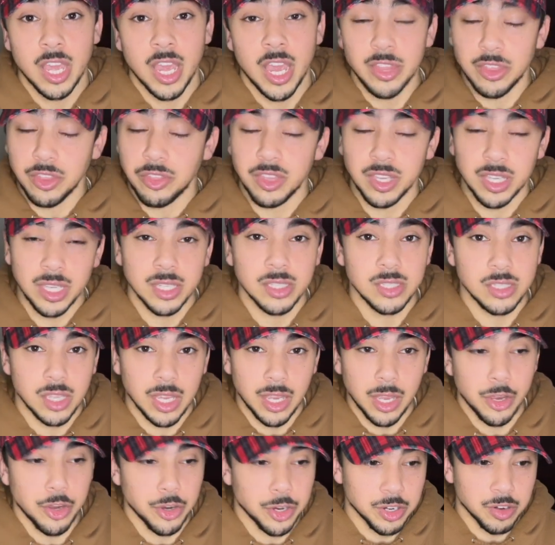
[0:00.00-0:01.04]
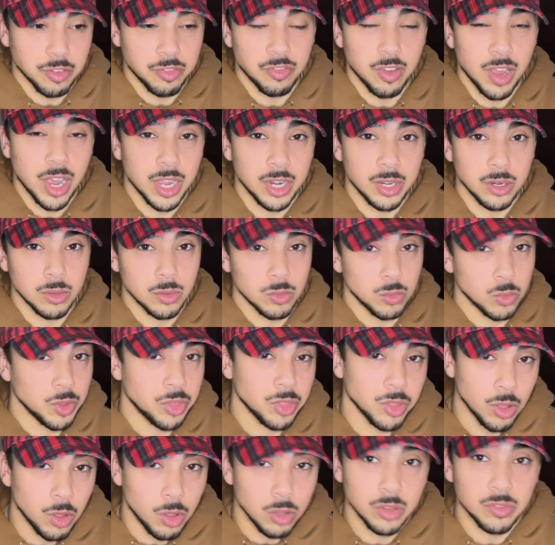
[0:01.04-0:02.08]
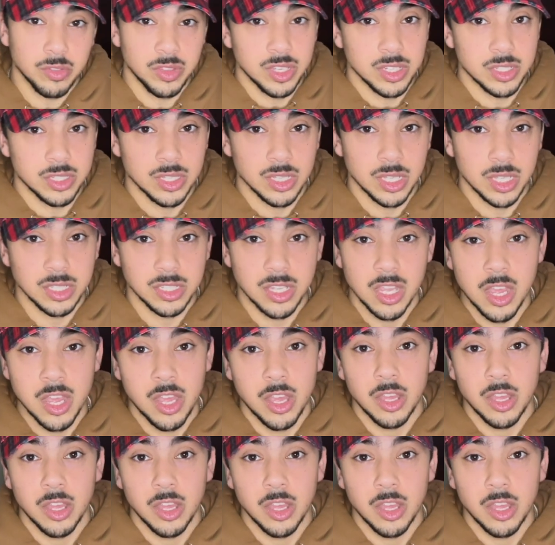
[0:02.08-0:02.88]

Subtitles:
And the thing is that you're going to find with all of these things,